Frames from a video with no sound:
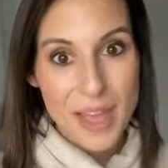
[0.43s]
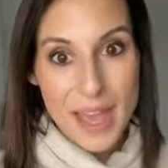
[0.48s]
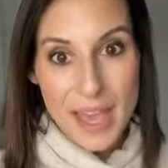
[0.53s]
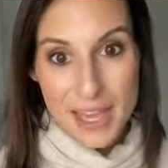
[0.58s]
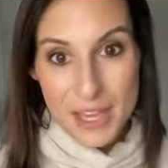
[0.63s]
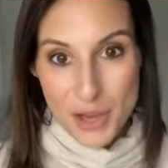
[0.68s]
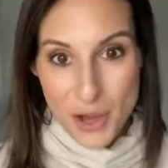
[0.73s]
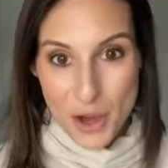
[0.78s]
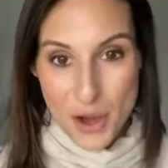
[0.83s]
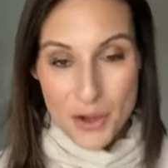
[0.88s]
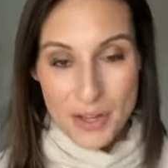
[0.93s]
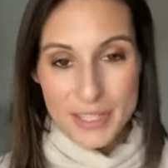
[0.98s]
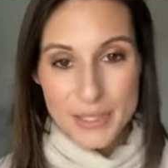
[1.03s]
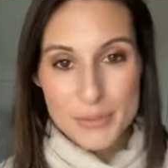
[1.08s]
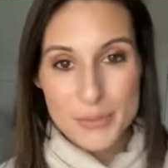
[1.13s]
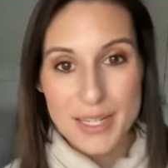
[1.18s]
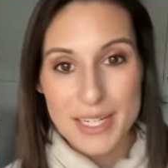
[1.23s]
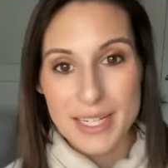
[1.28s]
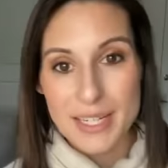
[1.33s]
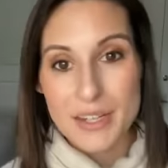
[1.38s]
Hey y'all, it's
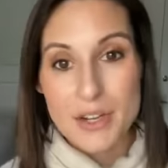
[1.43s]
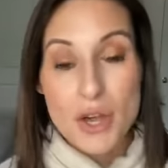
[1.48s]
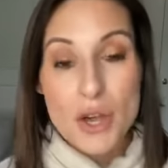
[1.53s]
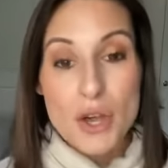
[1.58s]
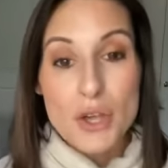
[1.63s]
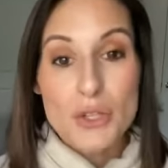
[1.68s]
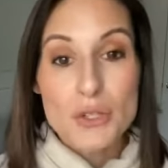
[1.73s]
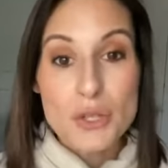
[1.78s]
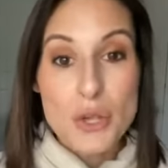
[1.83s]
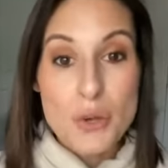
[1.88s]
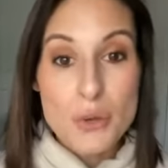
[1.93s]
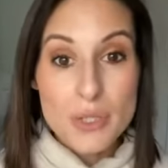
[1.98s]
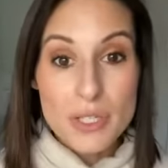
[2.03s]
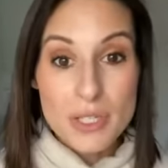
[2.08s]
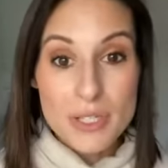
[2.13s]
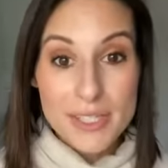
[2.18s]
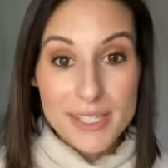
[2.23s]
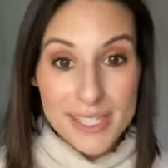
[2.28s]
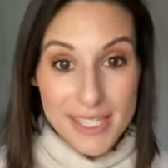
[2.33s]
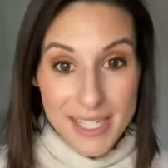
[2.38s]
Whitney. So
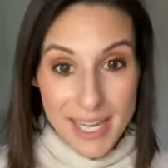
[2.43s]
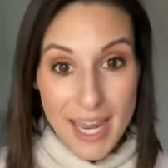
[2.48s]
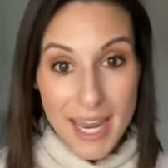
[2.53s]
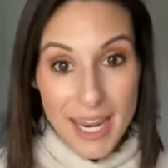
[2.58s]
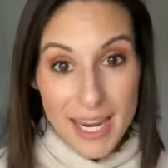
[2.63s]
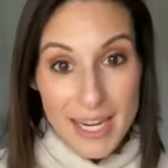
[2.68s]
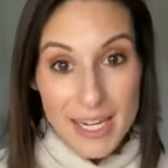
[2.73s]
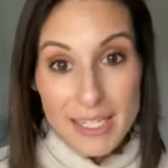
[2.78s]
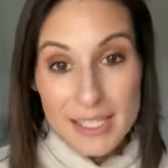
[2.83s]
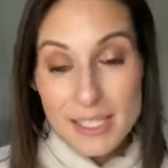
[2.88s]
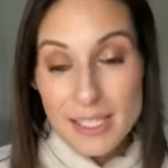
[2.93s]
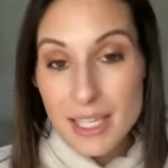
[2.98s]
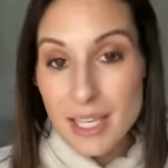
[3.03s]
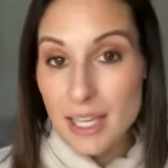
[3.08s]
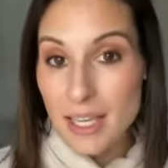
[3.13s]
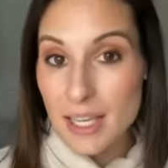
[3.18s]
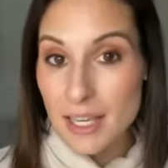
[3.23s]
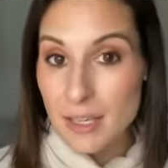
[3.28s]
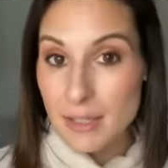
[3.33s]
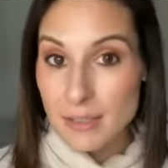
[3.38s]
today's
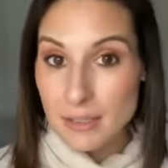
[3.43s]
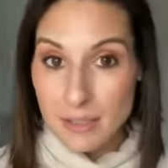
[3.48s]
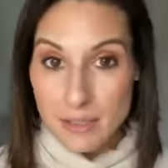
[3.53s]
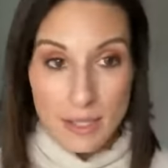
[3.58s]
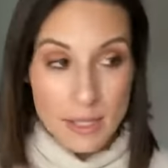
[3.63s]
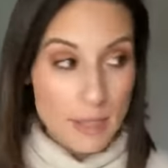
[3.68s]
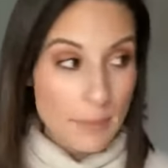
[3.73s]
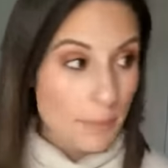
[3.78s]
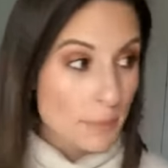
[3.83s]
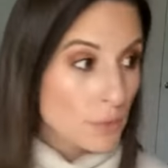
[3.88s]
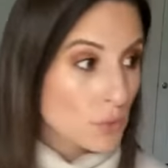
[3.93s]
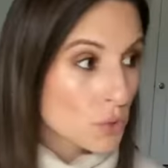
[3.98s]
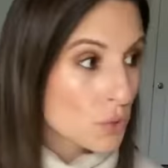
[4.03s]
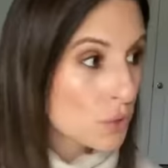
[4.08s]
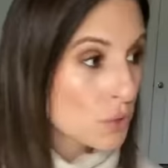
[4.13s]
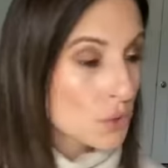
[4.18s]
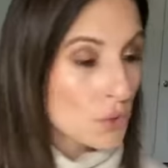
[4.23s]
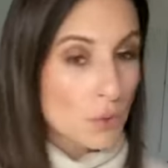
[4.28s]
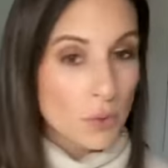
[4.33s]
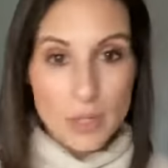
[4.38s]
tip,
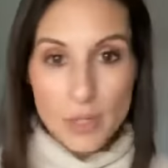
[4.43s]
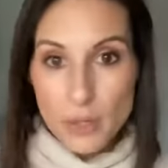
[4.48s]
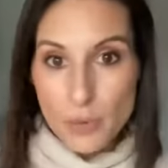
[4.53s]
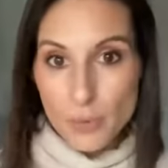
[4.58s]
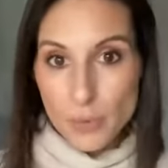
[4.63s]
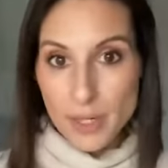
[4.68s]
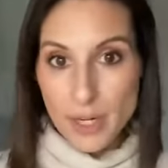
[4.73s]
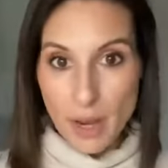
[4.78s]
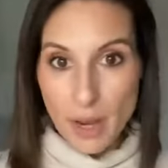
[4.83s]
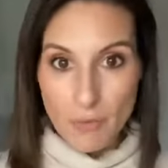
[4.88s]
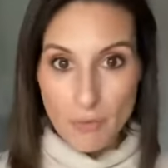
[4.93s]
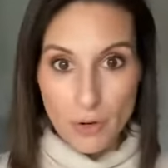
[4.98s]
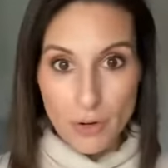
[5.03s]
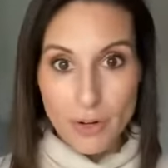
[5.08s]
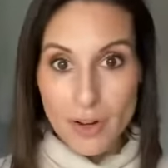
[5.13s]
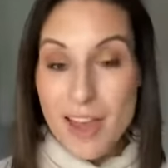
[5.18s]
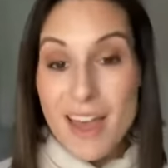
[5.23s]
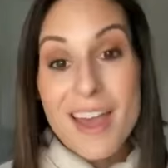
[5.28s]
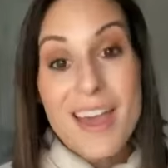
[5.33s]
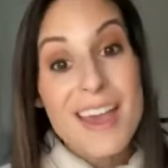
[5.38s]
tutorial,
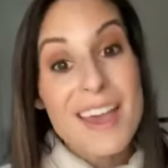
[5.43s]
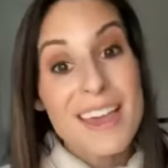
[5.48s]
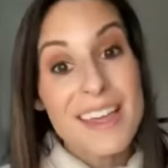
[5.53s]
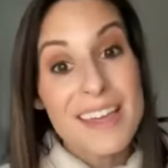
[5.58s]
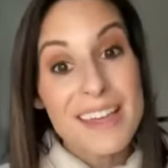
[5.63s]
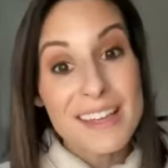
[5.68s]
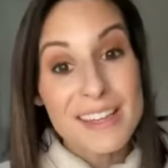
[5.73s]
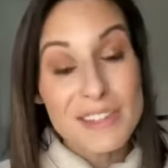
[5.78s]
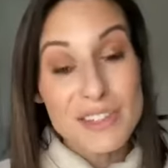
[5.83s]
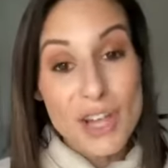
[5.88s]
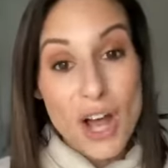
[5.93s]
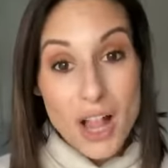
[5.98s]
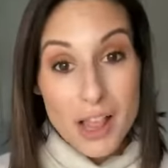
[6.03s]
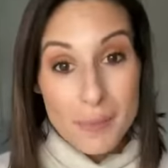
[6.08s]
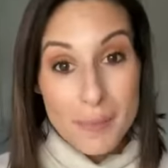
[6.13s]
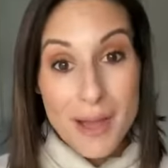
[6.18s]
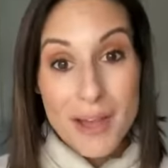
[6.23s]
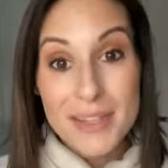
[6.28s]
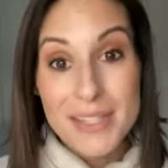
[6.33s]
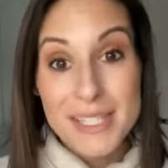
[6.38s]
whatever, is all
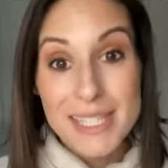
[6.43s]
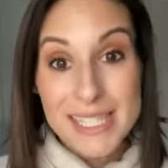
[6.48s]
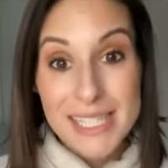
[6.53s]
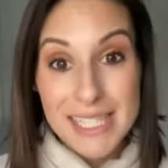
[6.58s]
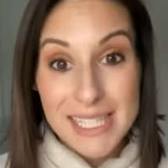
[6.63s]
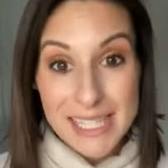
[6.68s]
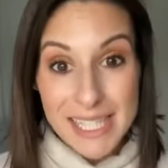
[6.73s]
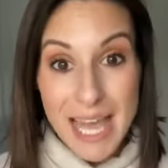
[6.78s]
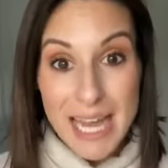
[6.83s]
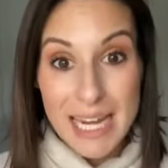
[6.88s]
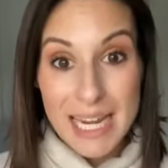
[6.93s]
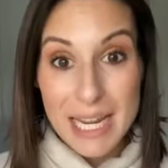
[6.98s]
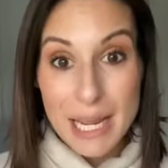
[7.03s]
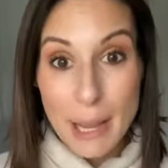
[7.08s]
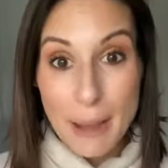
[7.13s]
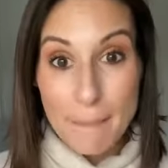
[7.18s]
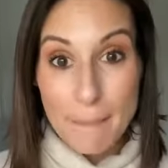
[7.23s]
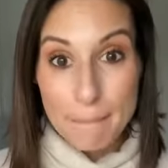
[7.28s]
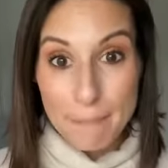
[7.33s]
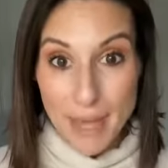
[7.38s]
about
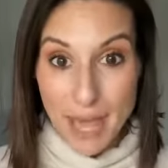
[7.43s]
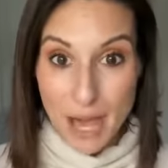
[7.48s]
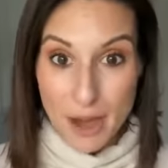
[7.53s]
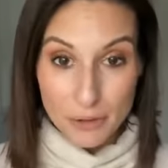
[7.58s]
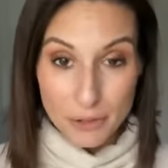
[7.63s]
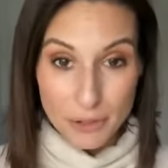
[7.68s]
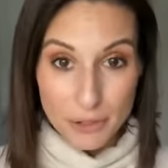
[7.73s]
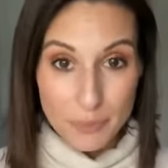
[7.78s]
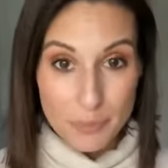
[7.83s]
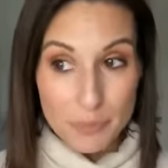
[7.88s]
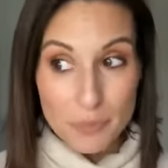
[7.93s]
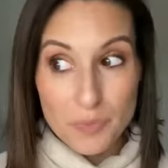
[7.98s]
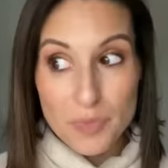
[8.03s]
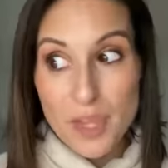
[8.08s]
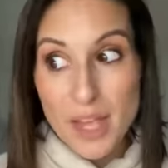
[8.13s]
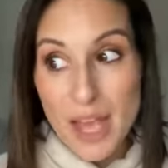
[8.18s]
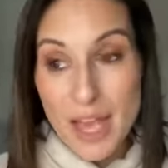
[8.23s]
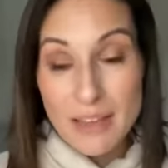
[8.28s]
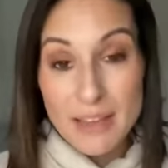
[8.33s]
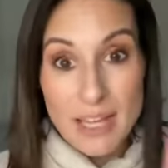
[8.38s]
setting powder.
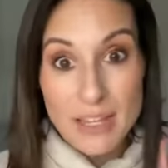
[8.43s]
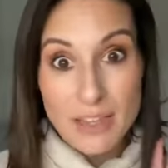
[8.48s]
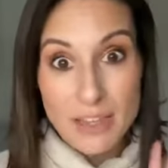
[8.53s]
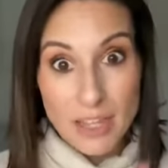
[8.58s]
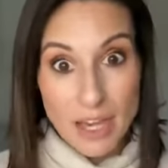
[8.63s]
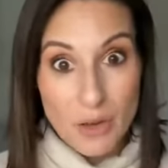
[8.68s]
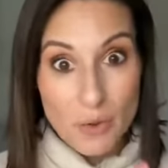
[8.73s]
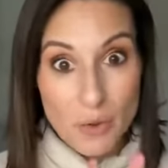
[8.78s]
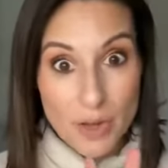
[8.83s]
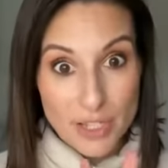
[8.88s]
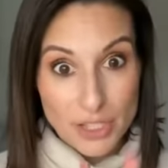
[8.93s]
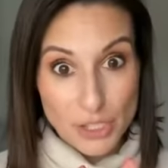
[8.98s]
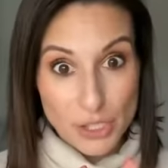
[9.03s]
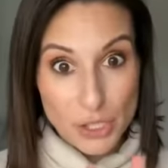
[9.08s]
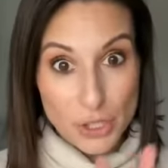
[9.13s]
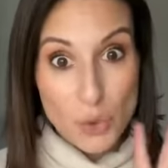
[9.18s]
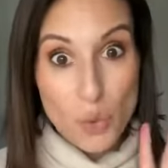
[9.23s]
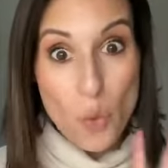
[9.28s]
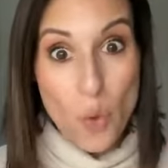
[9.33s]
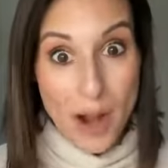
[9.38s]
I got that question
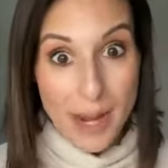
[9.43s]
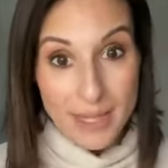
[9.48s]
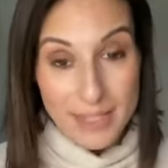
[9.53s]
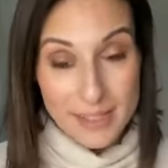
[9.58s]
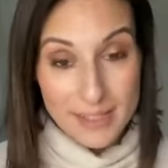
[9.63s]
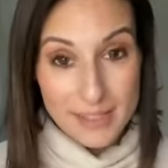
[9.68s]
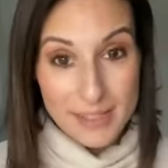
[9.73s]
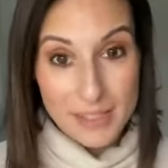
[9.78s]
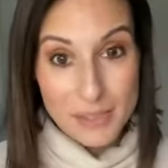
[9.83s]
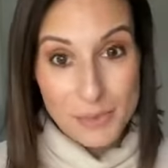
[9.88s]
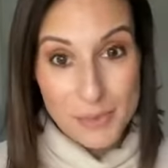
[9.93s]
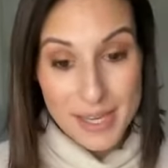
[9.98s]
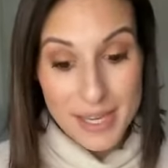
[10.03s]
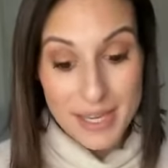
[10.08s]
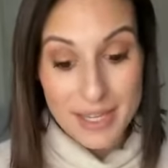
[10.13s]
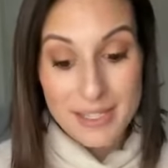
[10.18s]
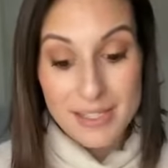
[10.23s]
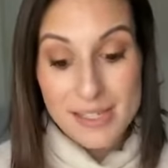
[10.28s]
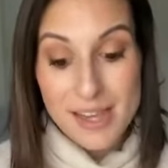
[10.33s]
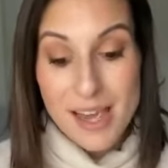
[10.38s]
twice this
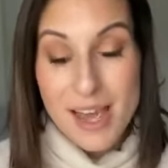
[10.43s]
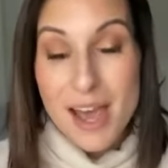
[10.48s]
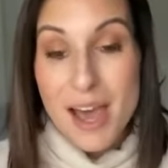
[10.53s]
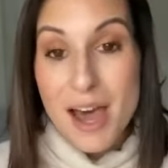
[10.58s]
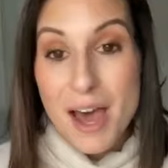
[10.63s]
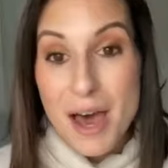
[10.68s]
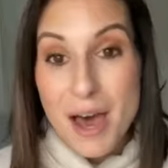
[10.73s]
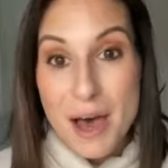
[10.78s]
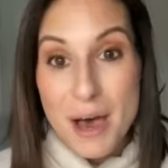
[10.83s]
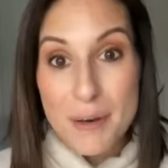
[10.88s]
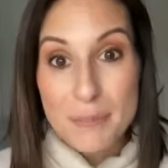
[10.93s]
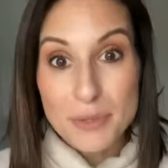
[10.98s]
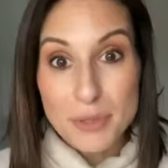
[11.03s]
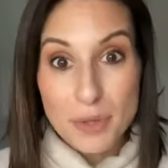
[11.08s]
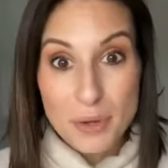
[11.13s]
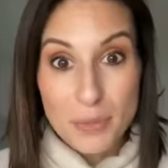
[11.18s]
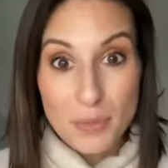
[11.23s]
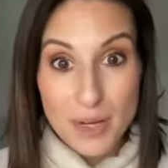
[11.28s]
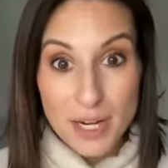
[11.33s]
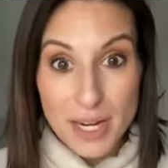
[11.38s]
weekend, um,
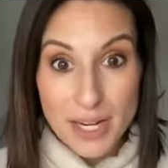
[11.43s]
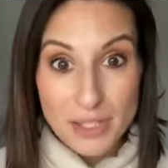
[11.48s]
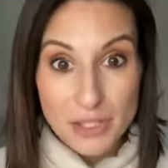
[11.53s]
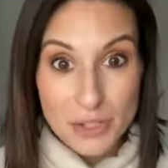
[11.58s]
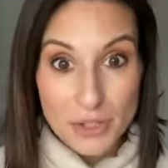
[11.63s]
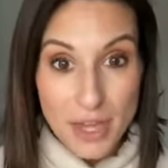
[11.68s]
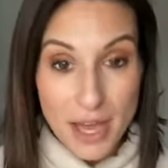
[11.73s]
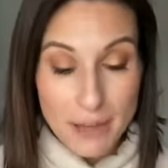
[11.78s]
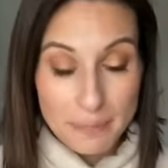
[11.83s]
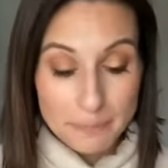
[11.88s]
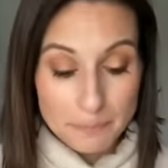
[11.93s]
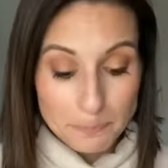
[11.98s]
so I want to answer that.